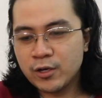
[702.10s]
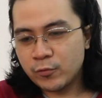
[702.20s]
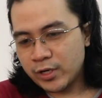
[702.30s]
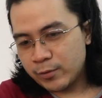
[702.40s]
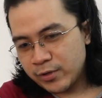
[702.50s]

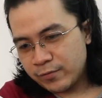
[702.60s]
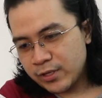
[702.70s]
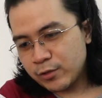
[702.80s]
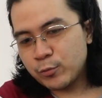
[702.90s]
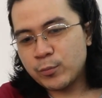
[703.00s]
when I'm
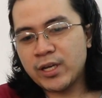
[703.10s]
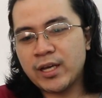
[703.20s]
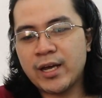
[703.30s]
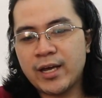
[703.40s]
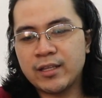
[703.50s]
lifting it with my
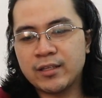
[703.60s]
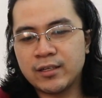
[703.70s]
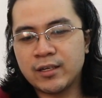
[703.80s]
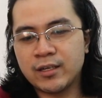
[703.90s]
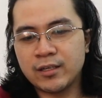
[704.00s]
hand,
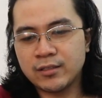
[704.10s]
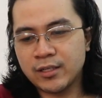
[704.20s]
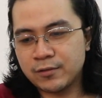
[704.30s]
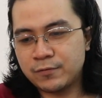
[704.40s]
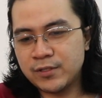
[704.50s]
I
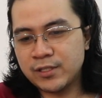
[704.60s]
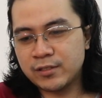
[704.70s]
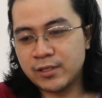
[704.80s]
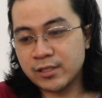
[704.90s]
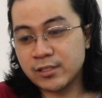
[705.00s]
can feel
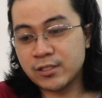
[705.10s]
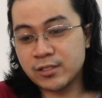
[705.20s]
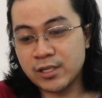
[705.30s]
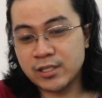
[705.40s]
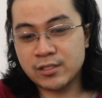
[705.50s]
it getting
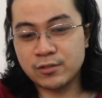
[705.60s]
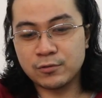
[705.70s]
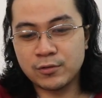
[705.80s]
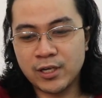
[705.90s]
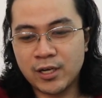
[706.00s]
stressed.
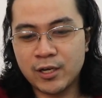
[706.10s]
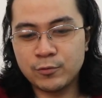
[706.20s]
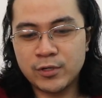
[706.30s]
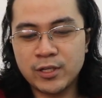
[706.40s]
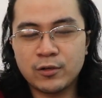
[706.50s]
So I
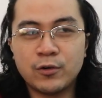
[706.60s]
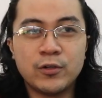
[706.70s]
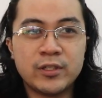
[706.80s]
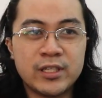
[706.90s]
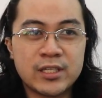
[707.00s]
wouldn't
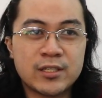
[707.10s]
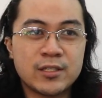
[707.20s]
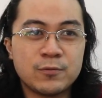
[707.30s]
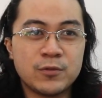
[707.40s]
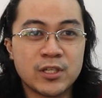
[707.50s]
hold
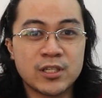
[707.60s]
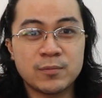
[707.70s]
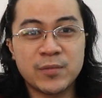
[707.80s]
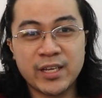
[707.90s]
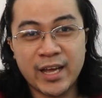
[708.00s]
this with
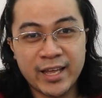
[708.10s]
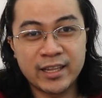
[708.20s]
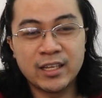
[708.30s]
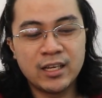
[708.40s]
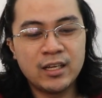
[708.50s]
just my
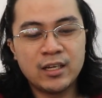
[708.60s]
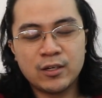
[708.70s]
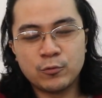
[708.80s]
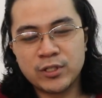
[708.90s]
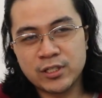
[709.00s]
hand,
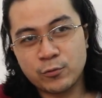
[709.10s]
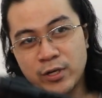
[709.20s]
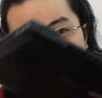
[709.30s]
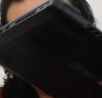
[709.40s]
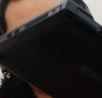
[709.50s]
with just
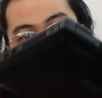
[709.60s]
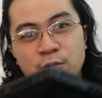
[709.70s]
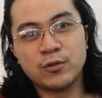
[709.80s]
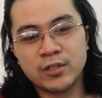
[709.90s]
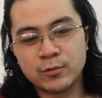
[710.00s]
one hand
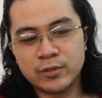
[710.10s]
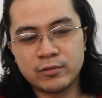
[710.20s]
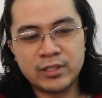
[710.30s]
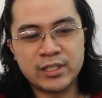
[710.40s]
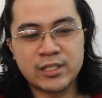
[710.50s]
alone, to
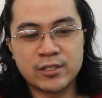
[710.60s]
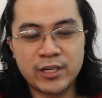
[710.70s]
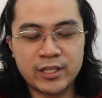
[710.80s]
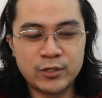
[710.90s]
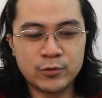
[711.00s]
really
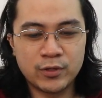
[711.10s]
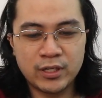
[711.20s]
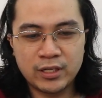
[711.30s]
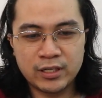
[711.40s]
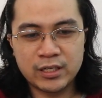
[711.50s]
strain you.
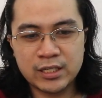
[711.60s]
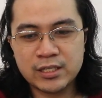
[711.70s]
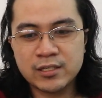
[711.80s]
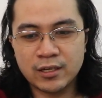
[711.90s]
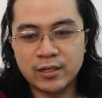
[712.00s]

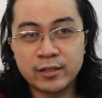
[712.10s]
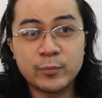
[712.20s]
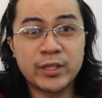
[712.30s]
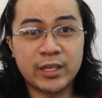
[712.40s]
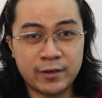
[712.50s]
It's a little
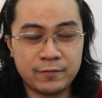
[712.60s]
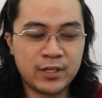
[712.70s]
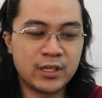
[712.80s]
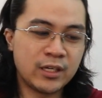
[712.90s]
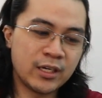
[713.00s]
bit
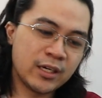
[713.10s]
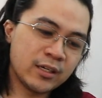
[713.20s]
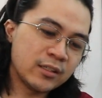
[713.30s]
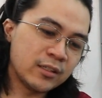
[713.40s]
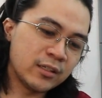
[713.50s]
heavy, yeah,
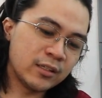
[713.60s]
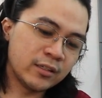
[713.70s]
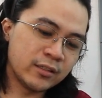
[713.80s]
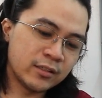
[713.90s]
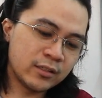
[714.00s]

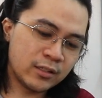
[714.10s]
and